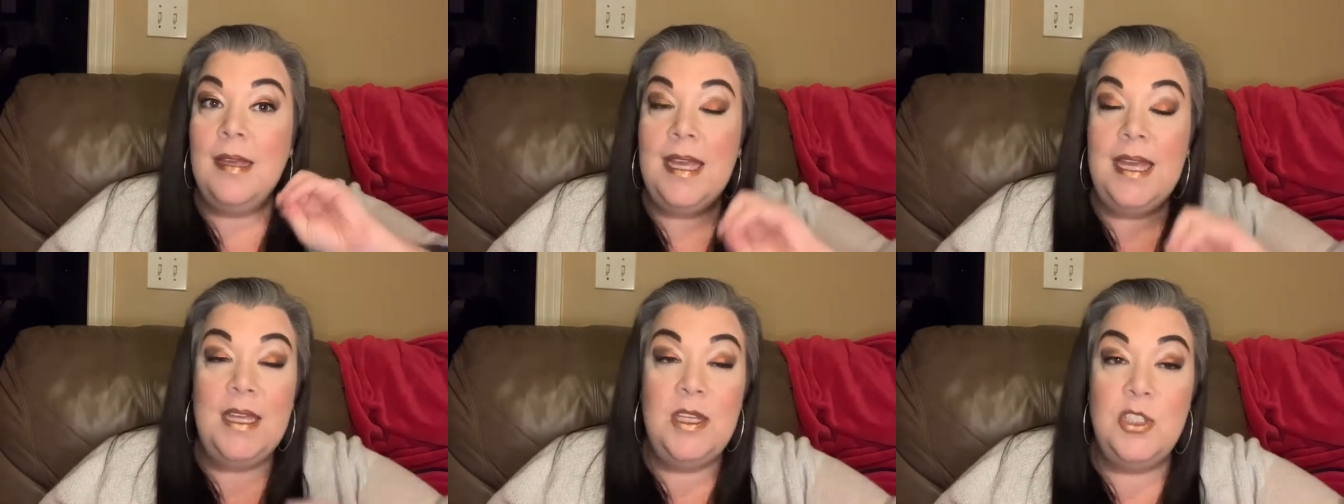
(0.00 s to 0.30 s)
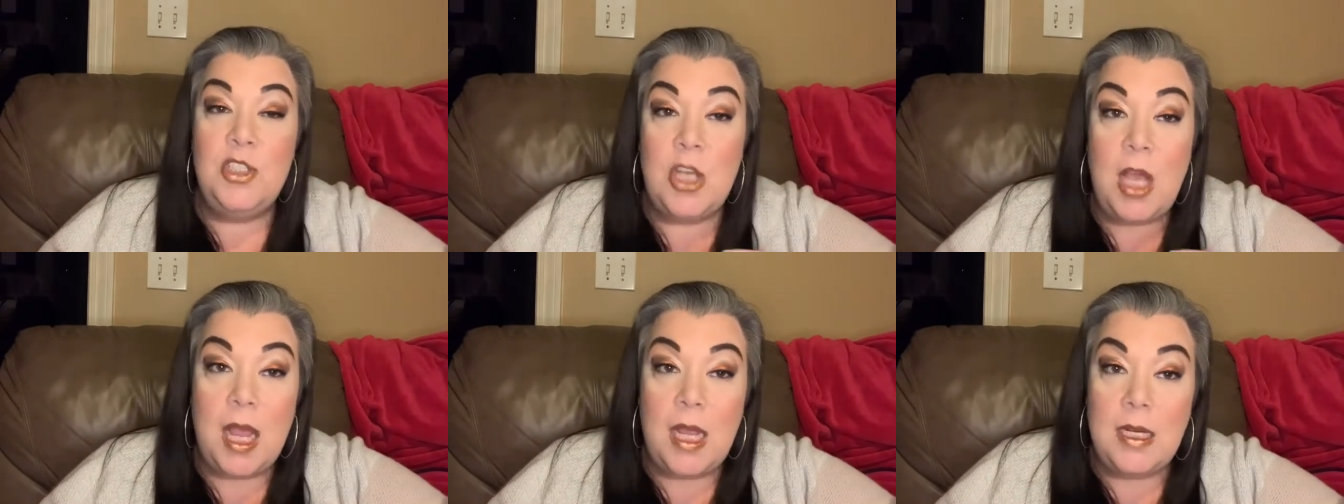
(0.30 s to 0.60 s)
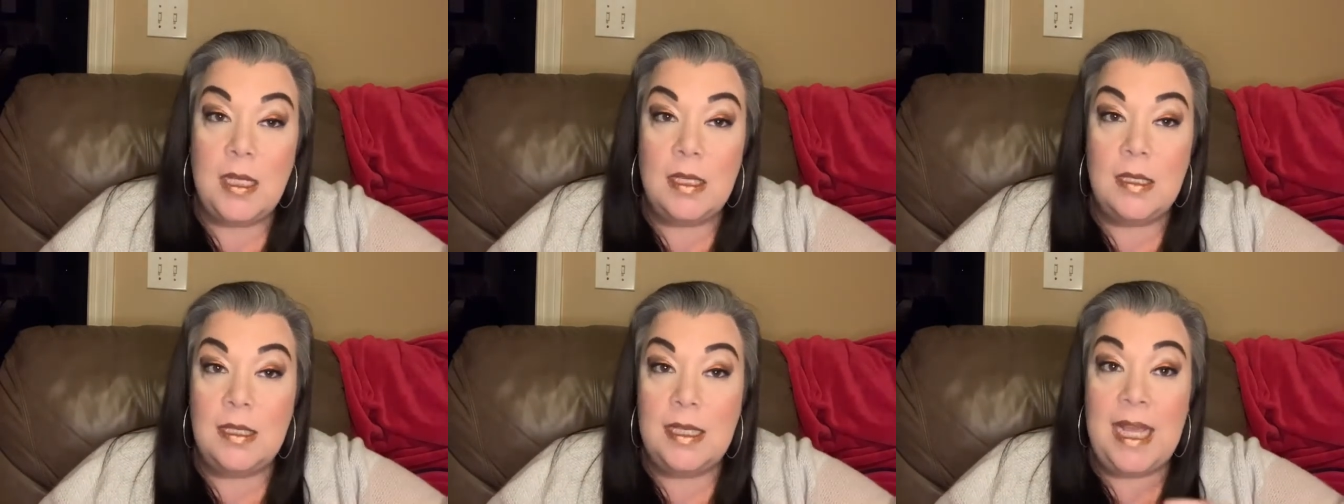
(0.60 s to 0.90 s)
in
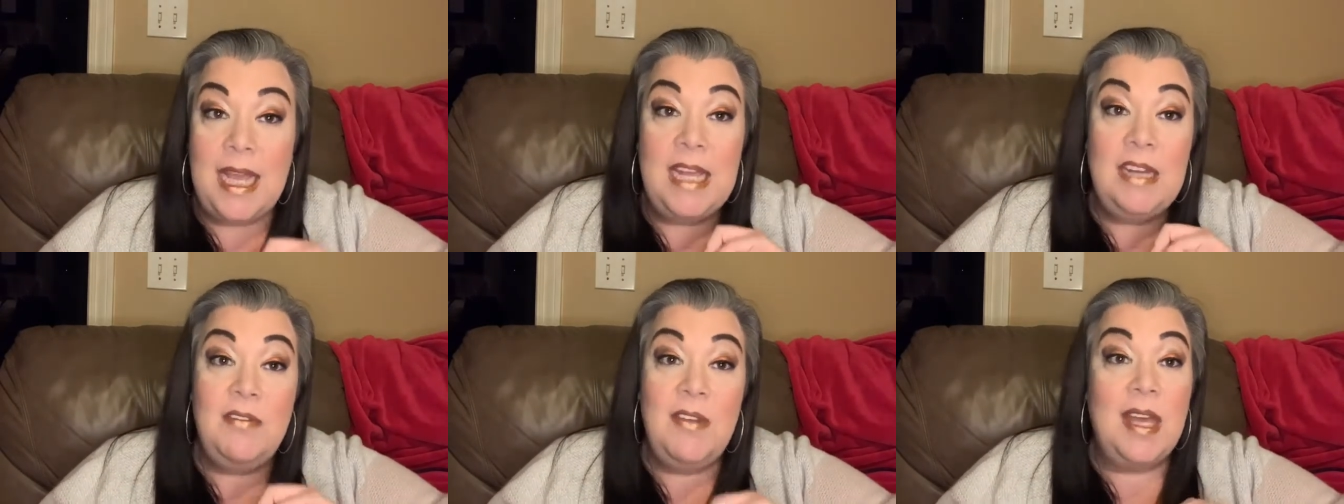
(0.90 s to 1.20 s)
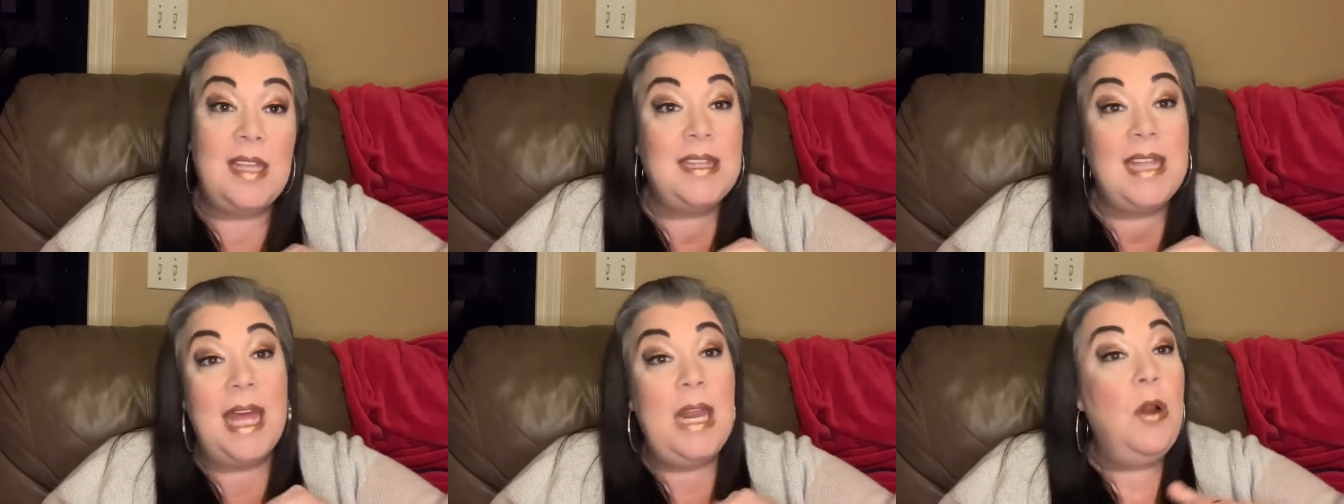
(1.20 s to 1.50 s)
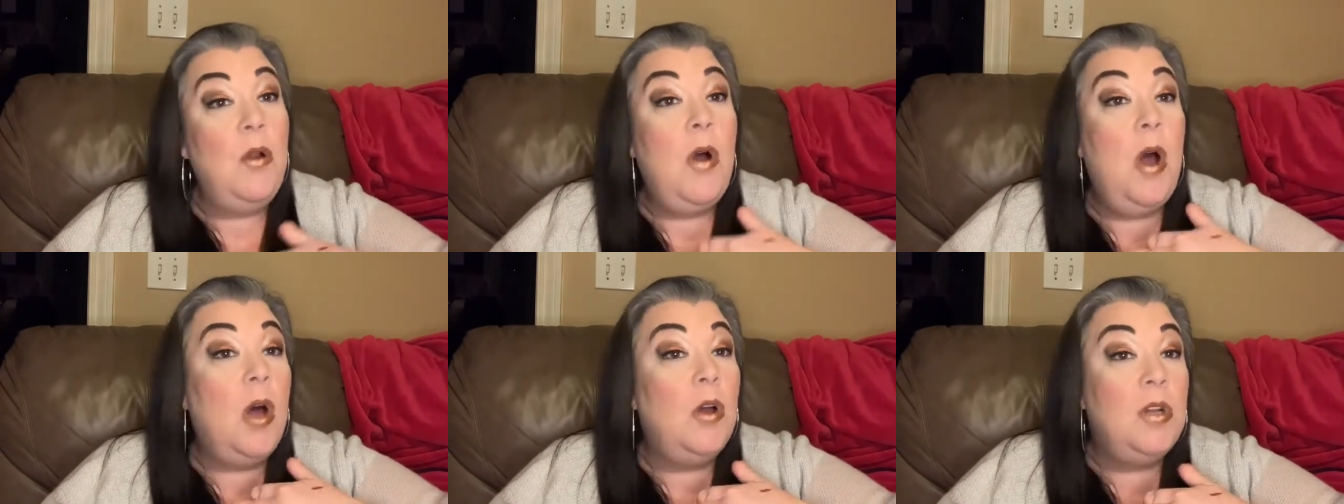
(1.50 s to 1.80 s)
China. In fact, they
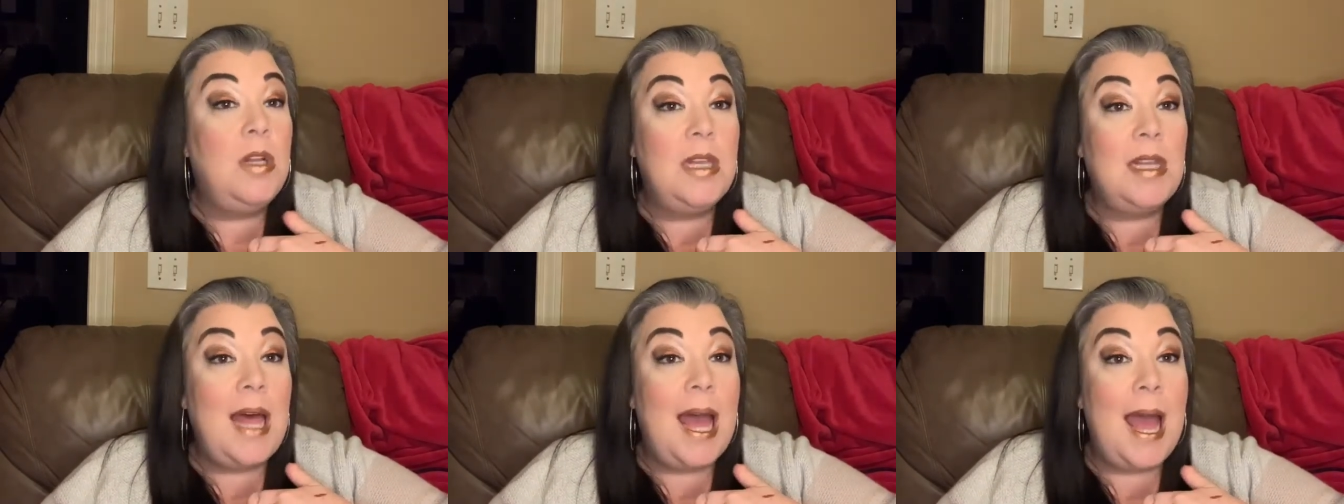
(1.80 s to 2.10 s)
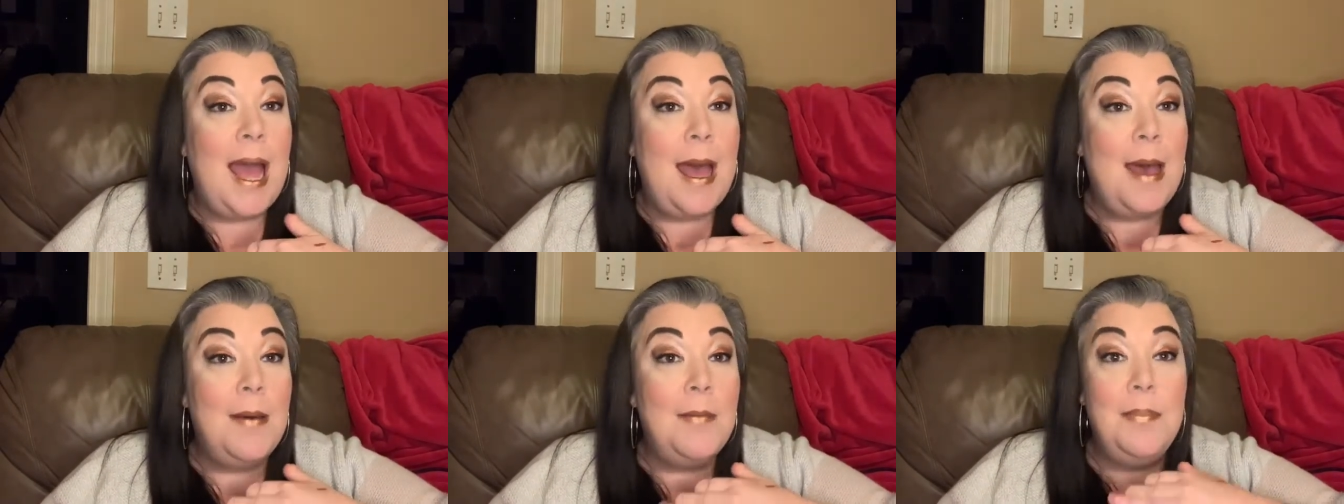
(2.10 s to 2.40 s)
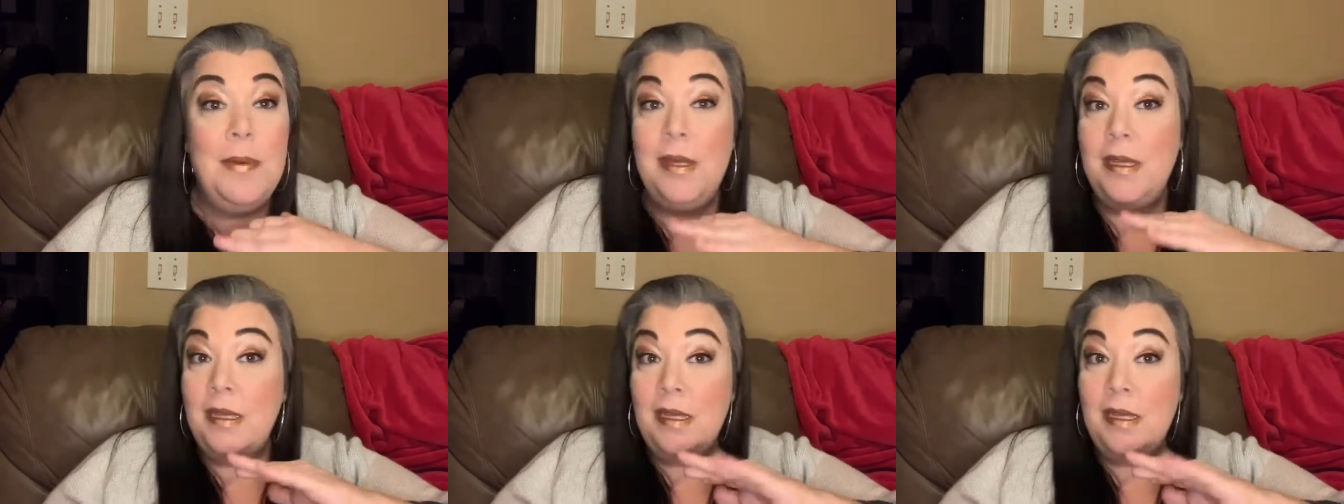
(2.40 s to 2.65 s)
don't own a lab